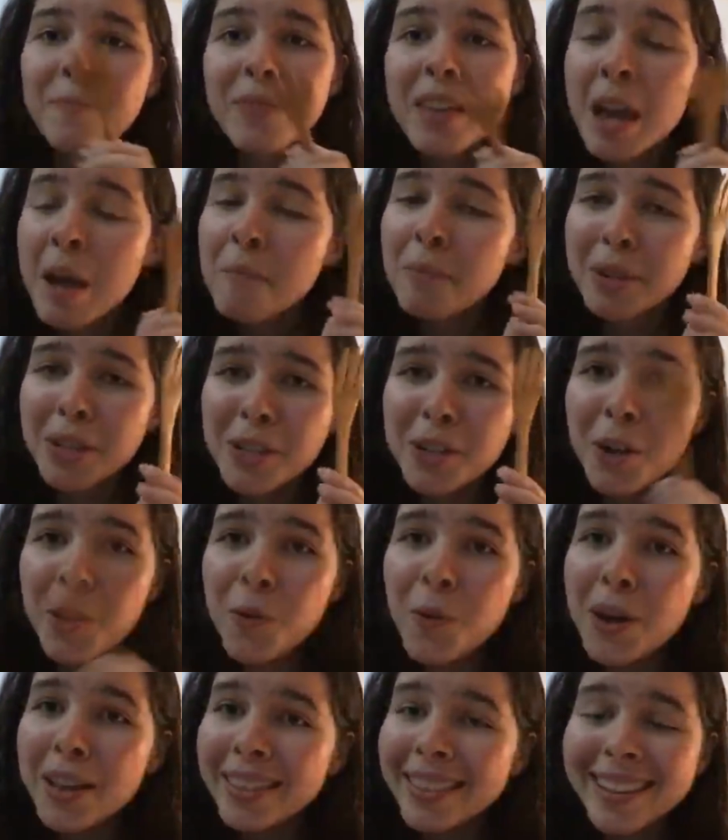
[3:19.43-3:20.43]
But you know what?
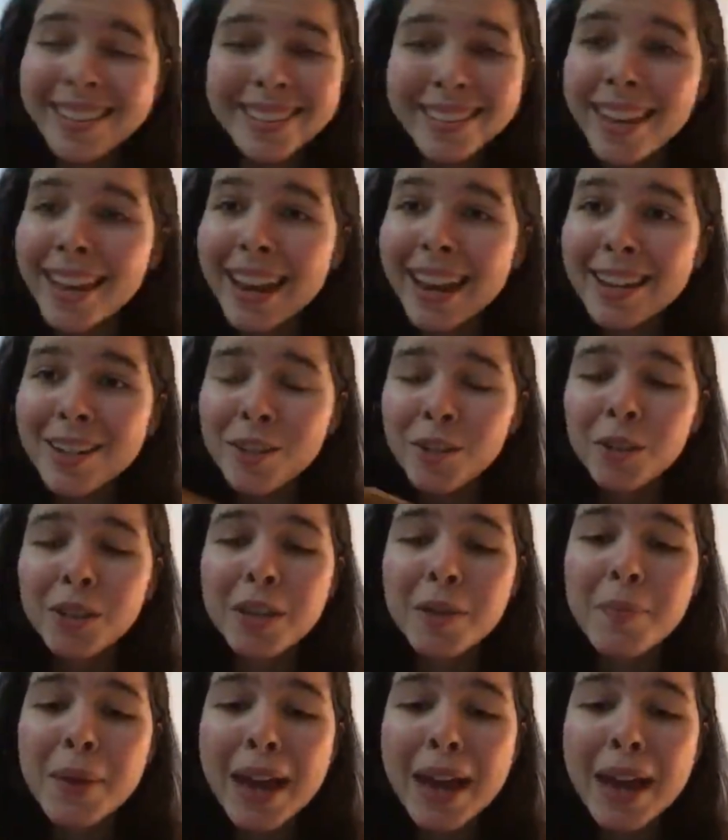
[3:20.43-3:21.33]
That's not actually a bad